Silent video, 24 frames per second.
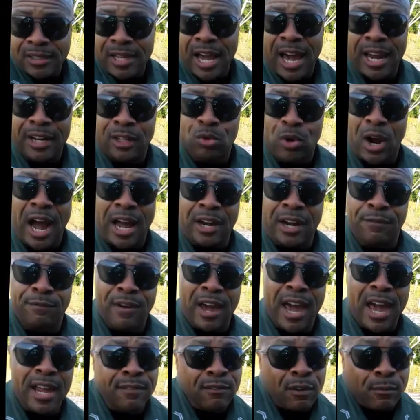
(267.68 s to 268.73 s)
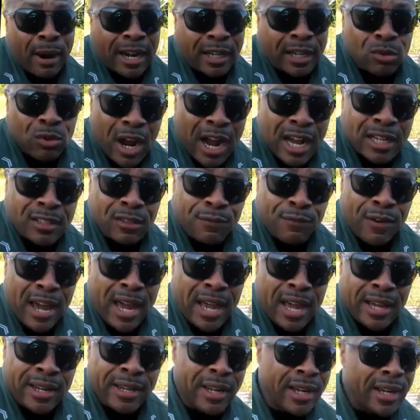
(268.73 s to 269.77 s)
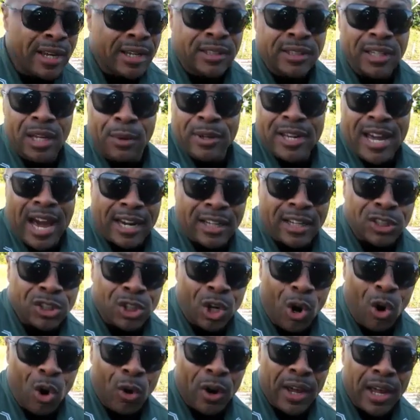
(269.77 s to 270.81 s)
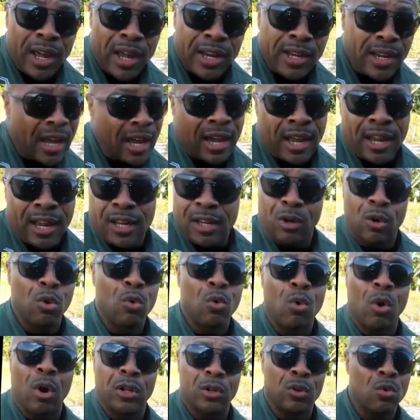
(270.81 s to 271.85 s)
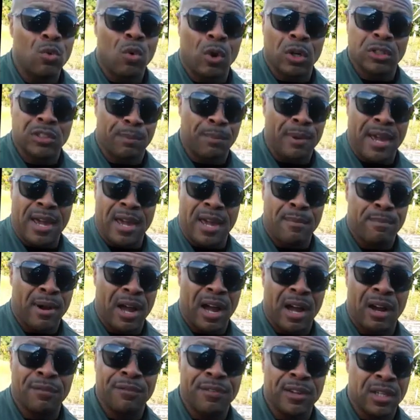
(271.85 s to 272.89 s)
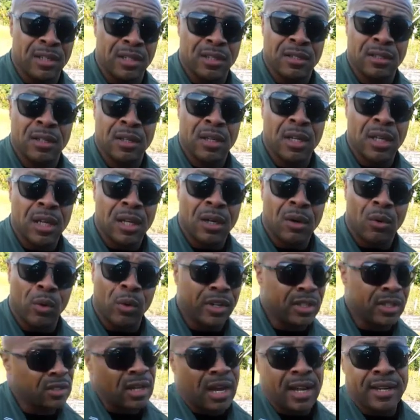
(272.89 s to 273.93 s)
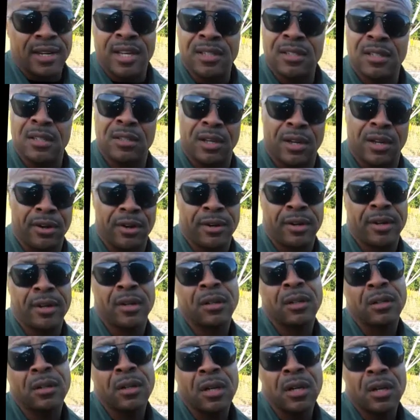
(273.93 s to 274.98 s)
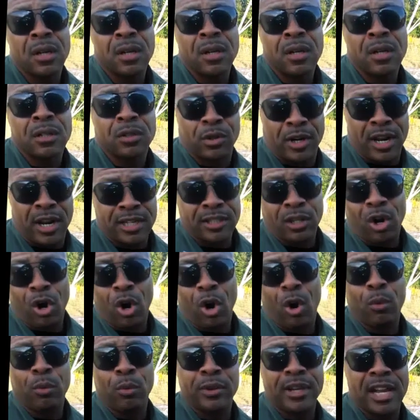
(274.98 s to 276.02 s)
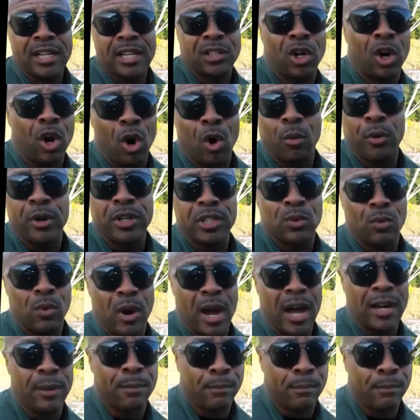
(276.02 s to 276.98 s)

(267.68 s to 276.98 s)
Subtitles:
got to drive a van. If nobody drives a van, then we got to tow it. And who wants to pay impound fees when it's not necessary? So that's the whole reason why they're